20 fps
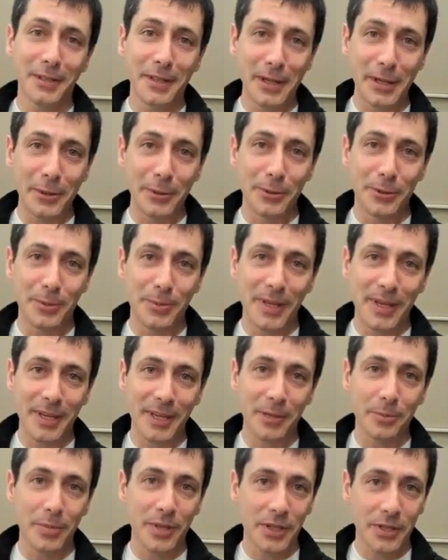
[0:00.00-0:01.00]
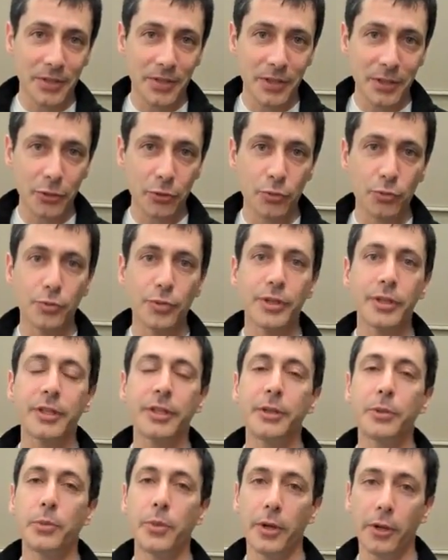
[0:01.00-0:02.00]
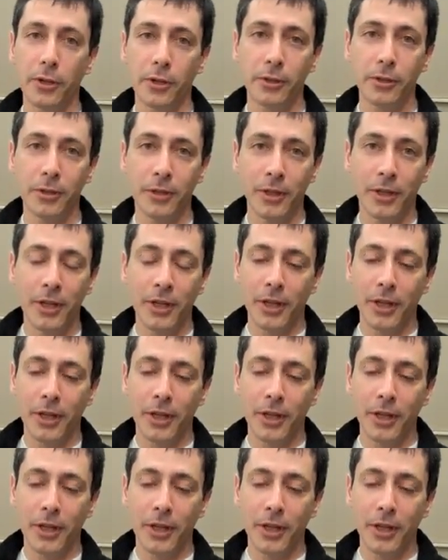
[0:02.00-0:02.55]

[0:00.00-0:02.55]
that go into making PCs really well